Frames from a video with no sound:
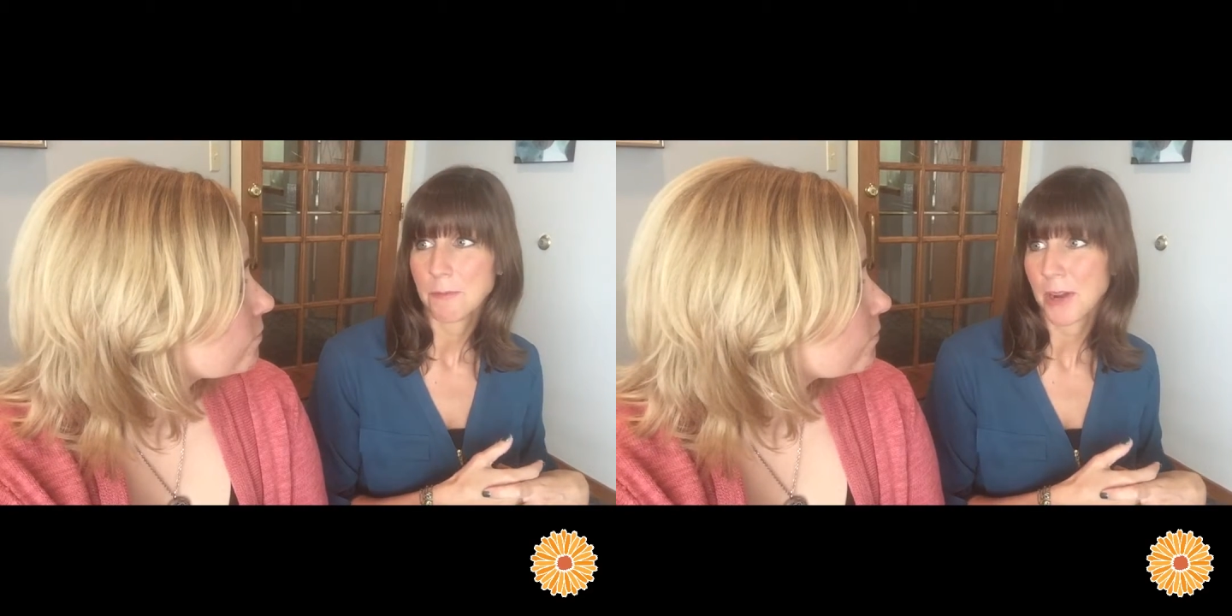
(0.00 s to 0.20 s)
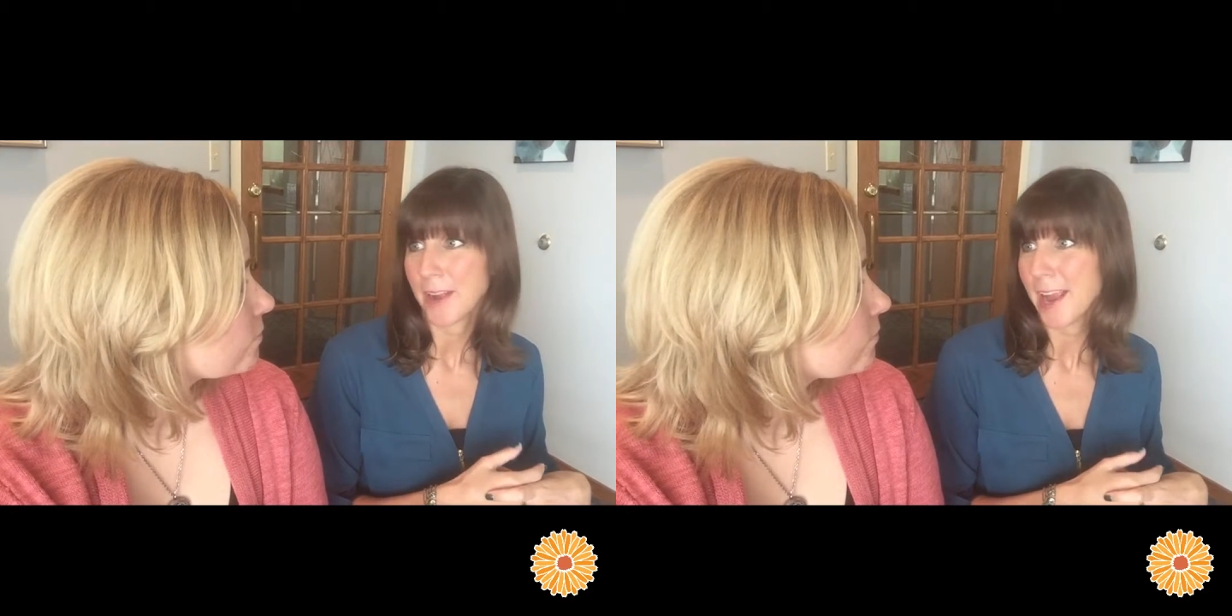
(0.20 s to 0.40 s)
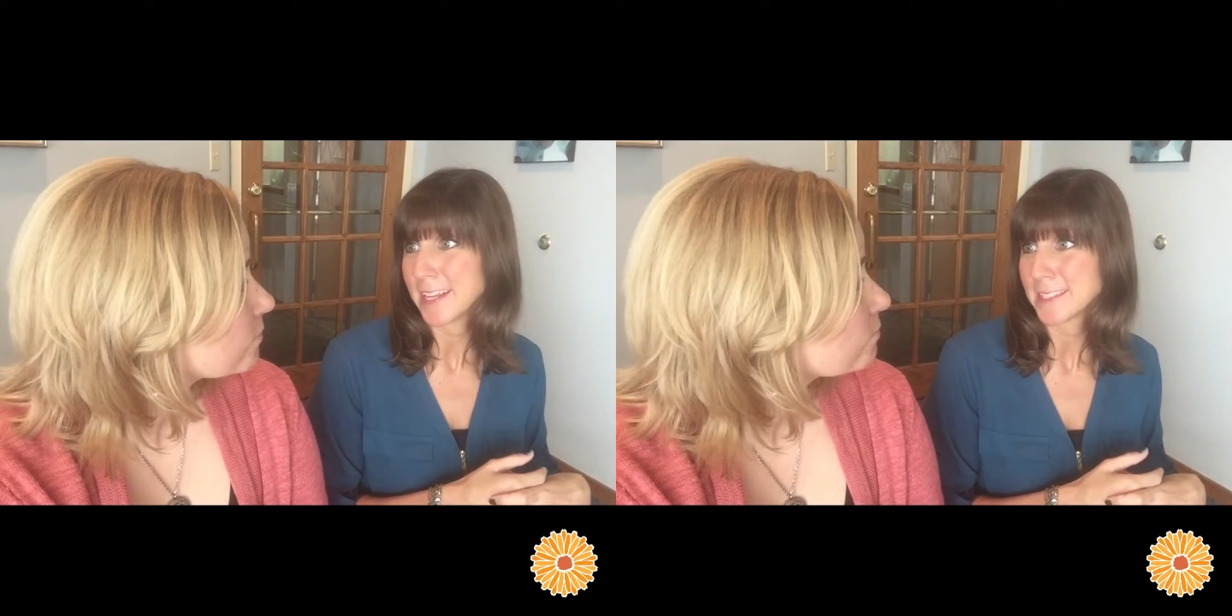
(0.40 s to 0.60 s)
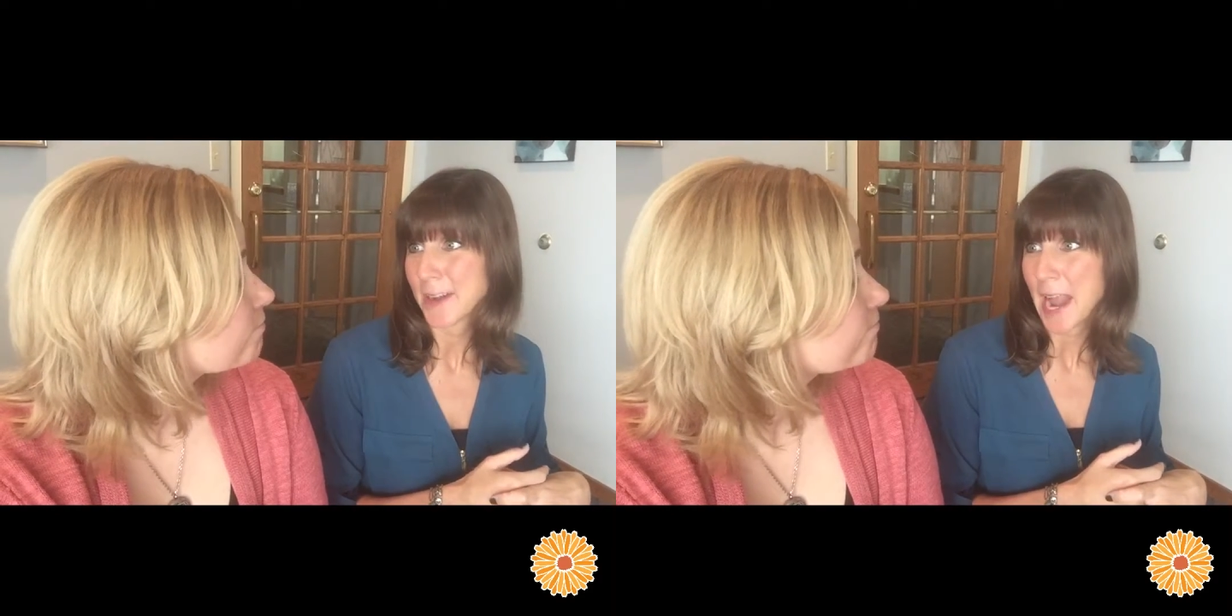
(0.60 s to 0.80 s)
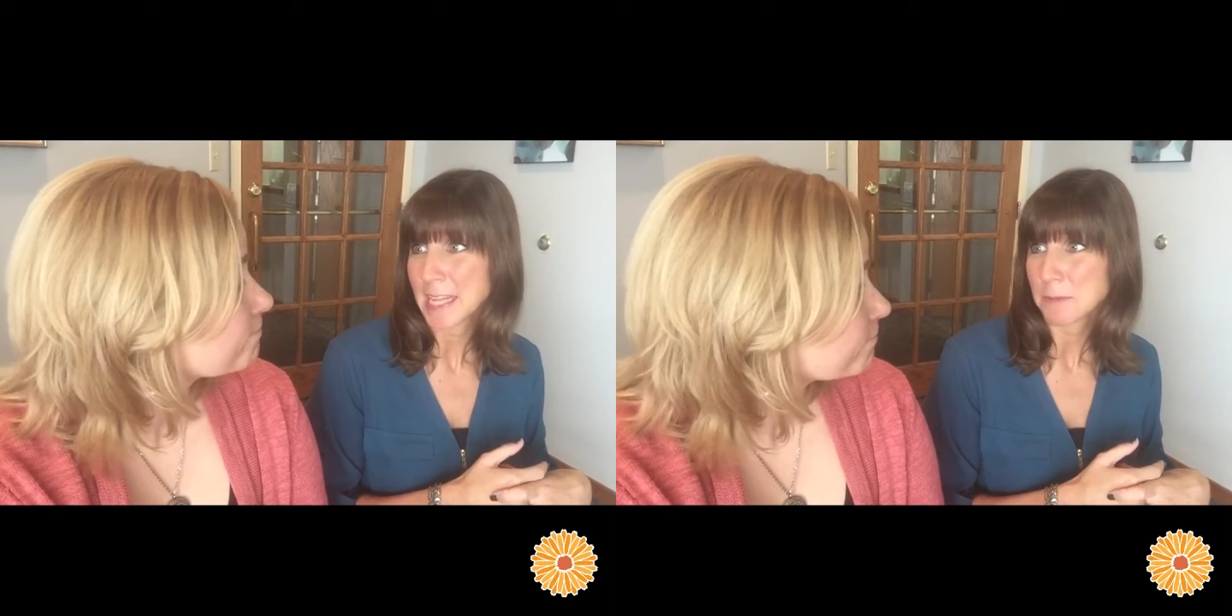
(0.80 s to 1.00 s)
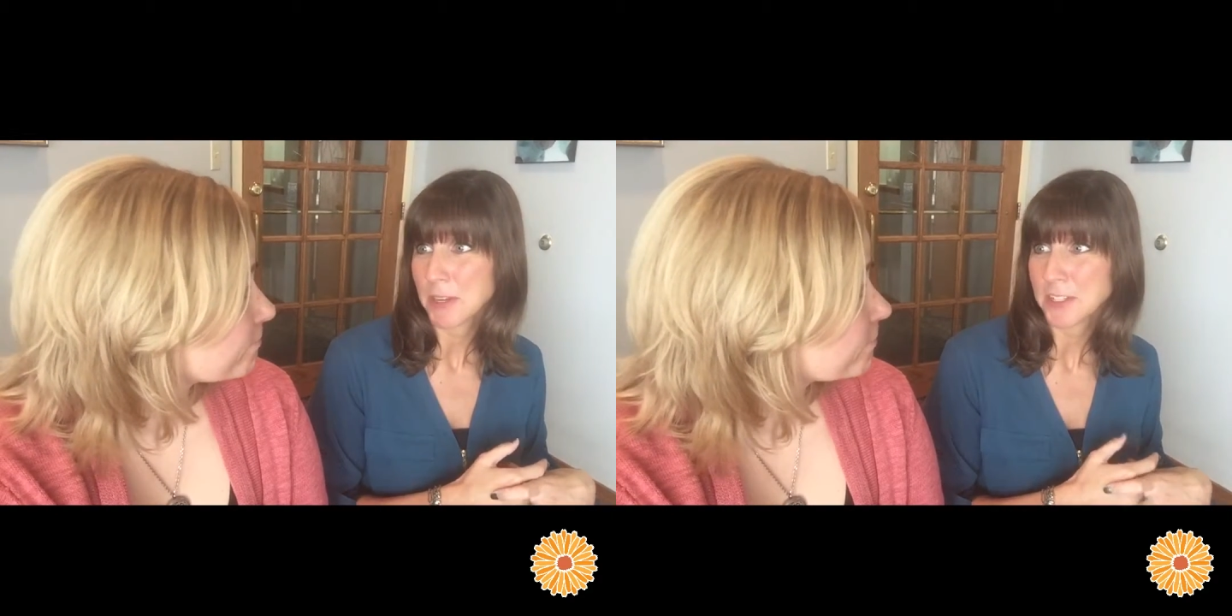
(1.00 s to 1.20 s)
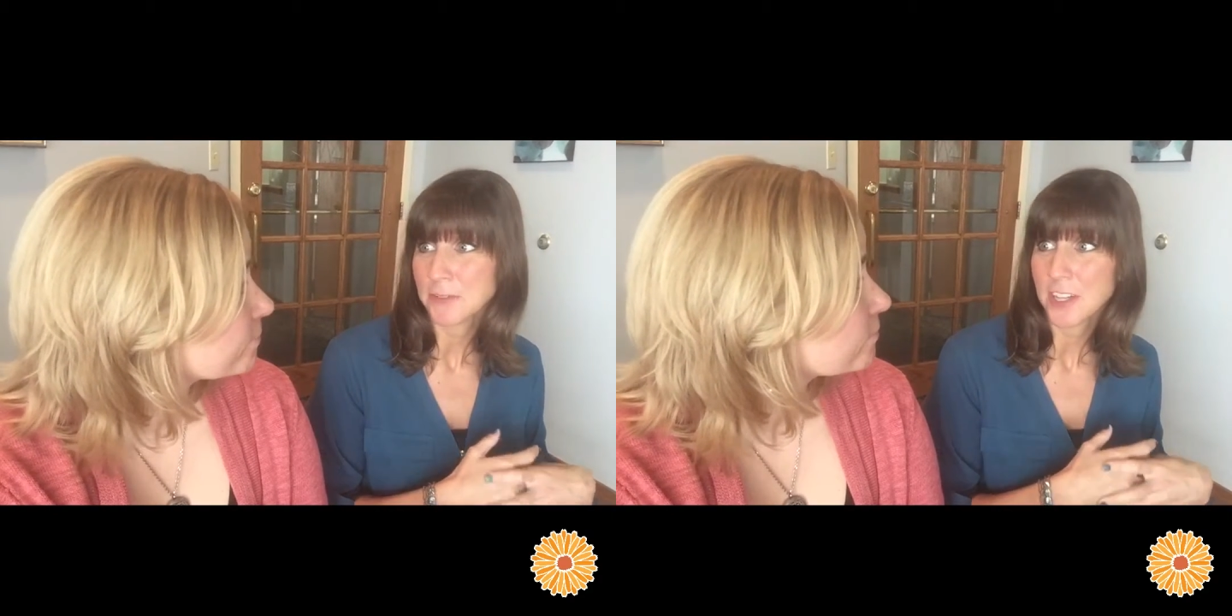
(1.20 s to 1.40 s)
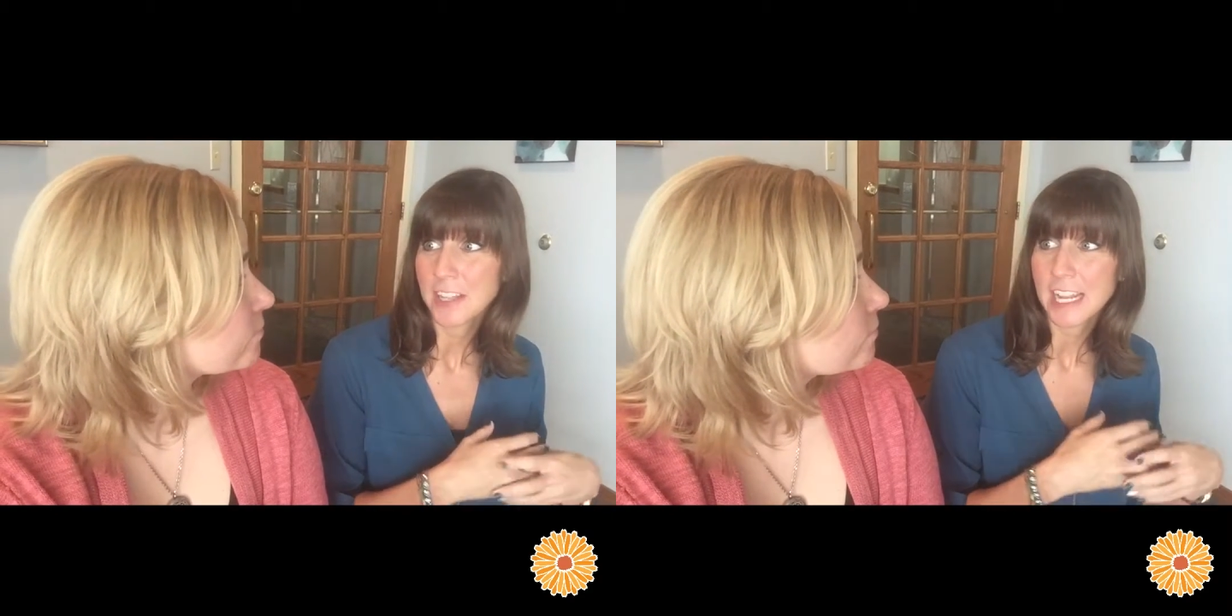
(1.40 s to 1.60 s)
bronchitis or asthma and you've done a